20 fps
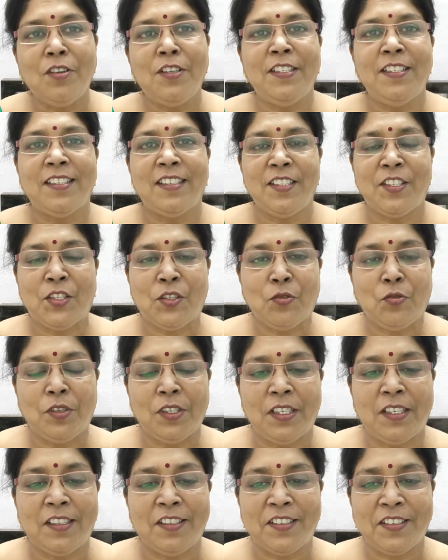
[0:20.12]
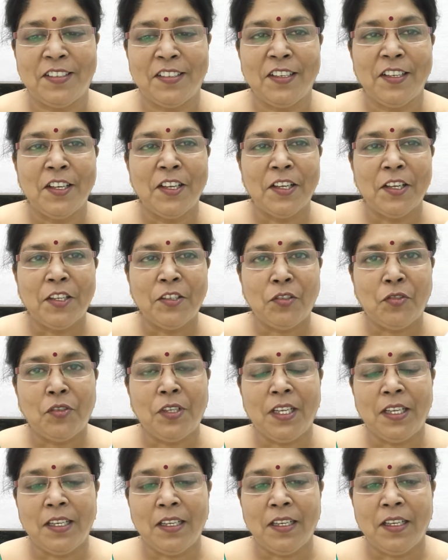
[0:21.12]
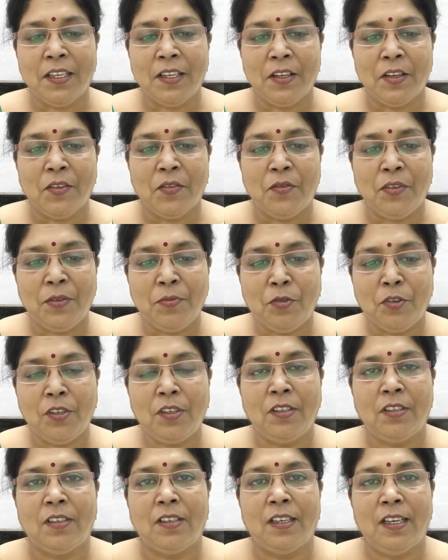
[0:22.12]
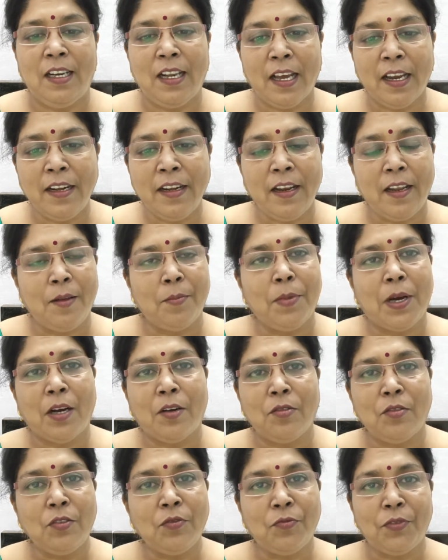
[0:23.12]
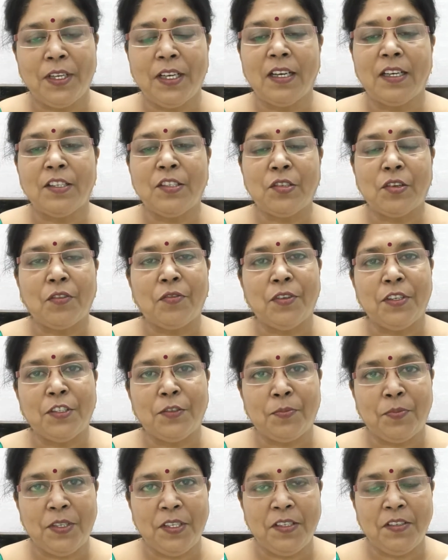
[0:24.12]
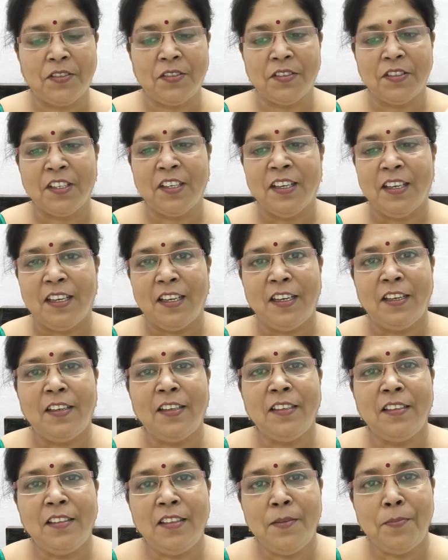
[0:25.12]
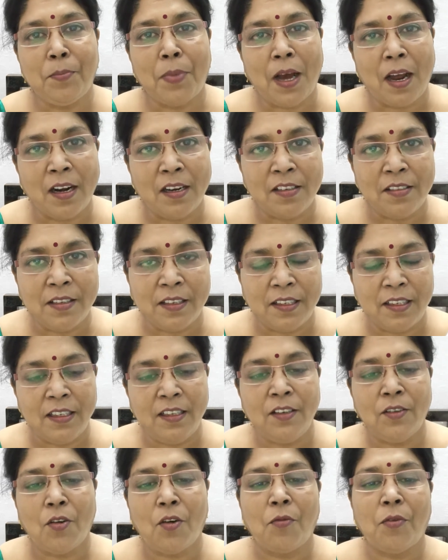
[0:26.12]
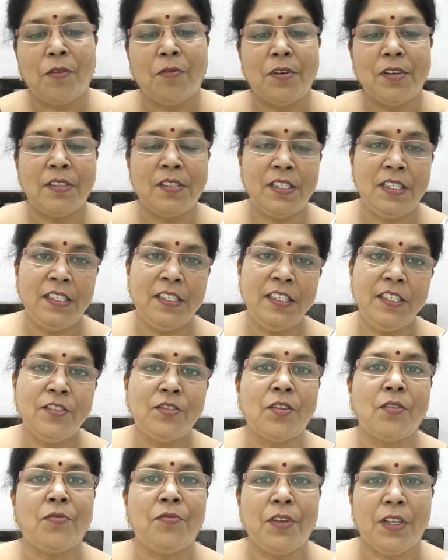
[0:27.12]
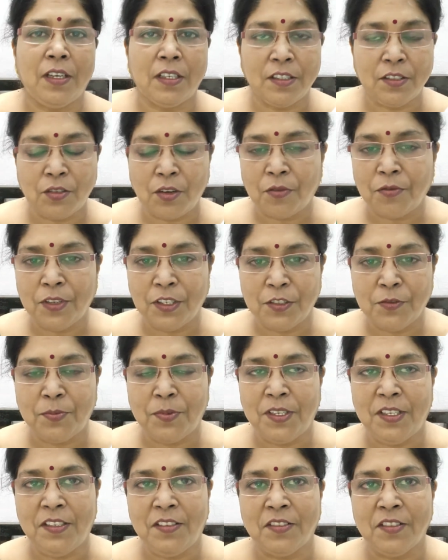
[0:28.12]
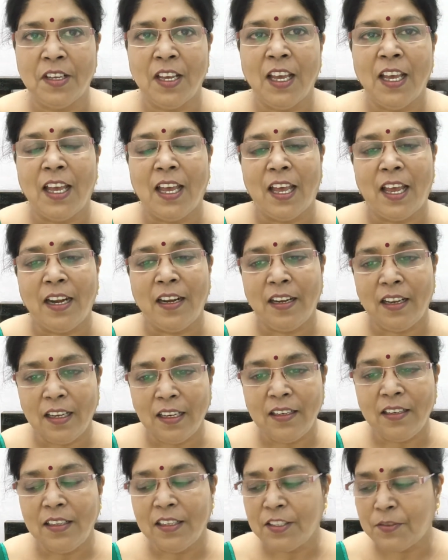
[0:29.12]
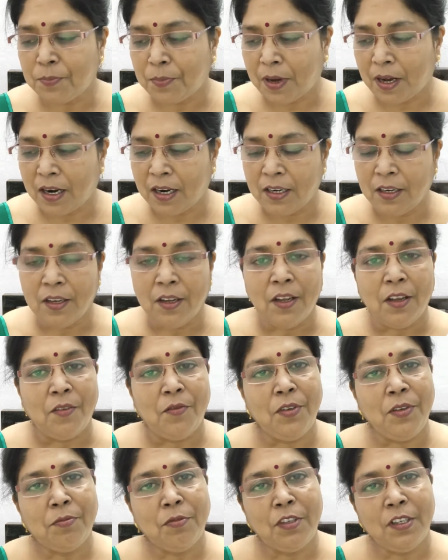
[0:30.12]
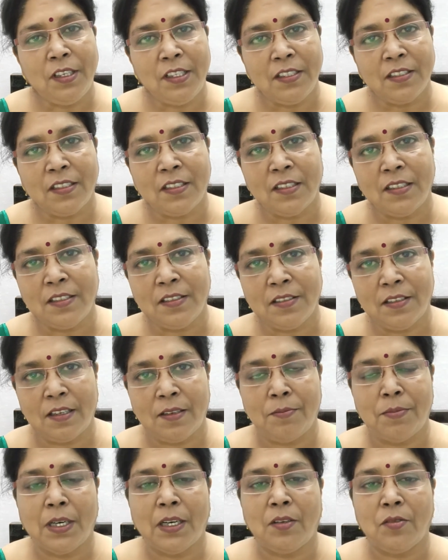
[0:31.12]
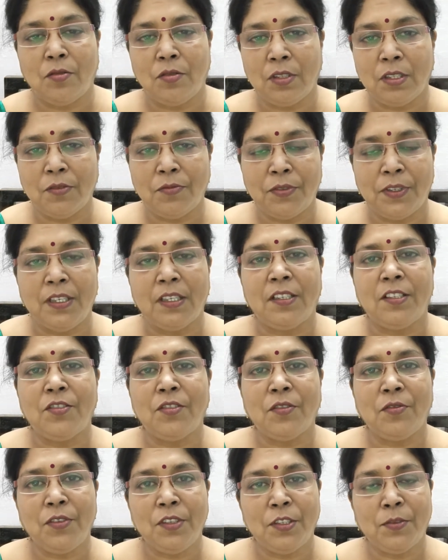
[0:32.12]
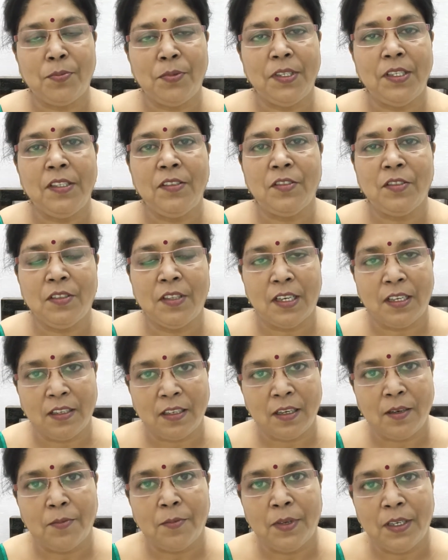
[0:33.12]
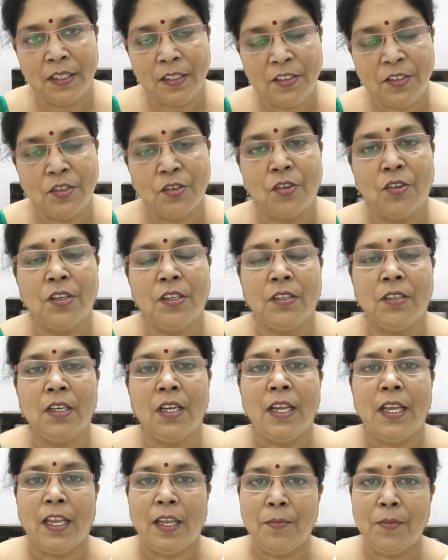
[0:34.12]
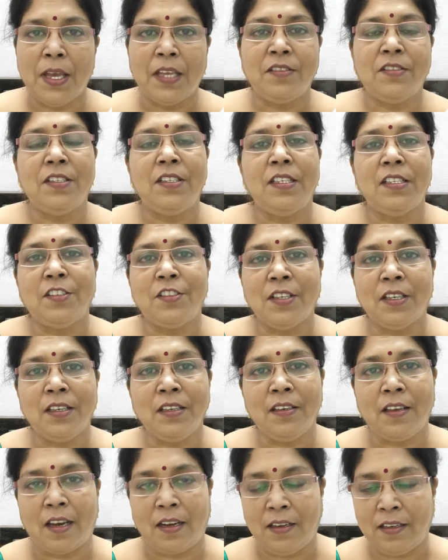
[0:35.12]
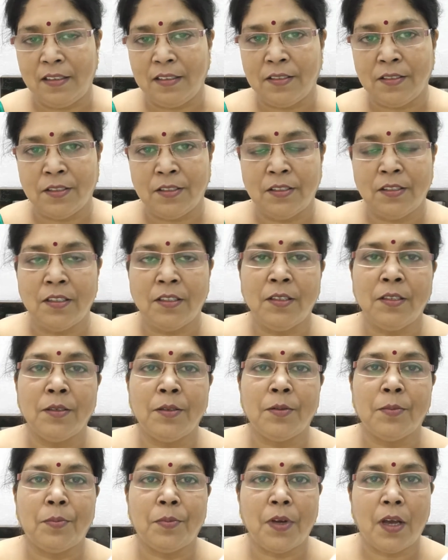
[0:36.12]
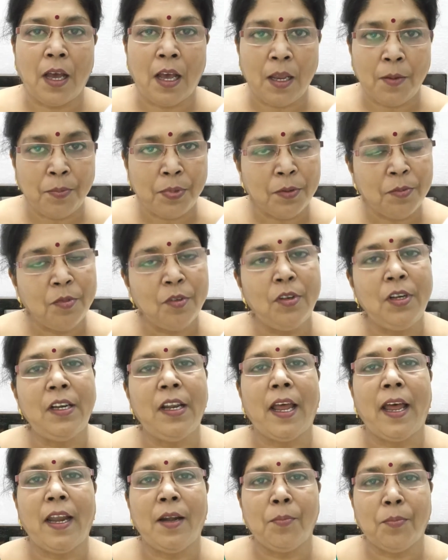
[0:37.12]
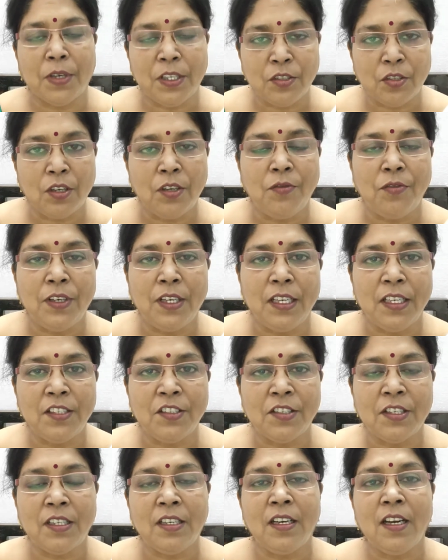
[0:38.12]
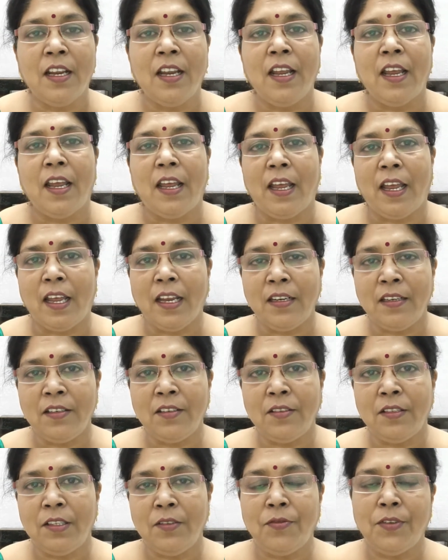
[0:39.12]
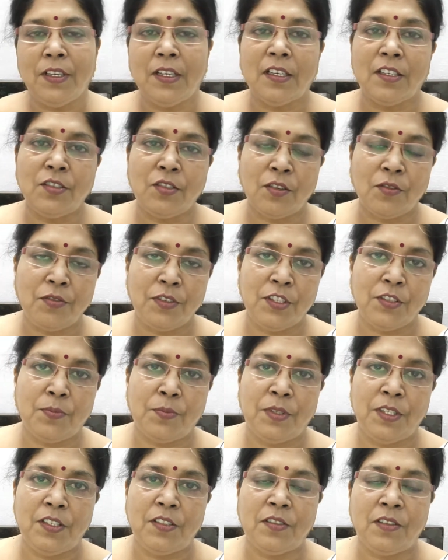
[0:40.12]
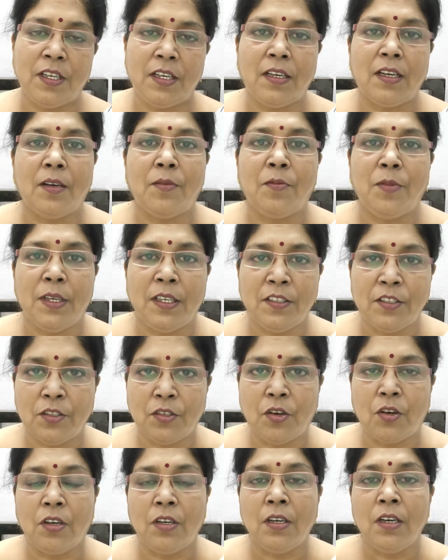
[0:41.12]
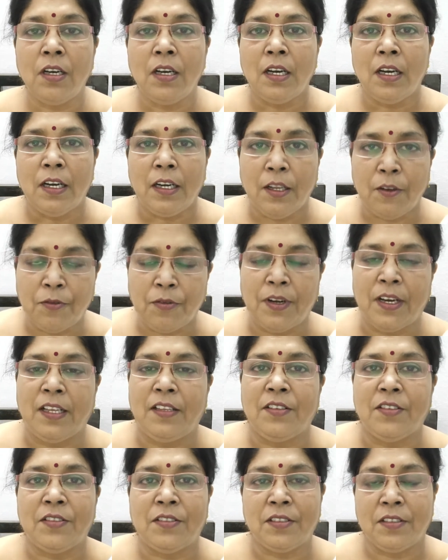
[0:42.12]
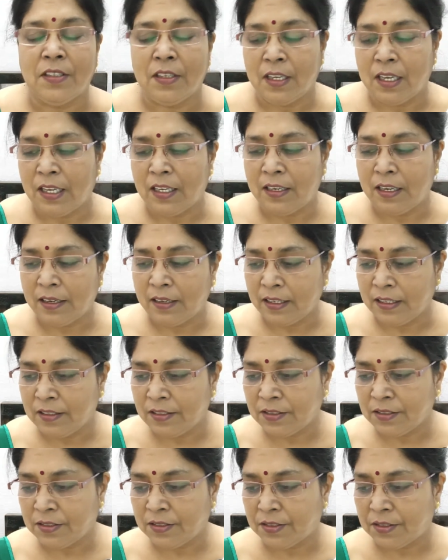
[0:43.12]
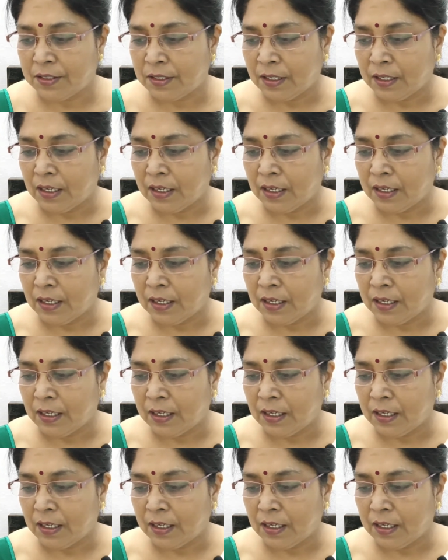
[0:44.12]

dear students, today we would learn about figures of speech. It is the part second of our series of figures of speech, and in this part we would discuss about the figures of speech that are based on imagination, that is hyperbole and personification, and the figures of speech that are based on difference, that is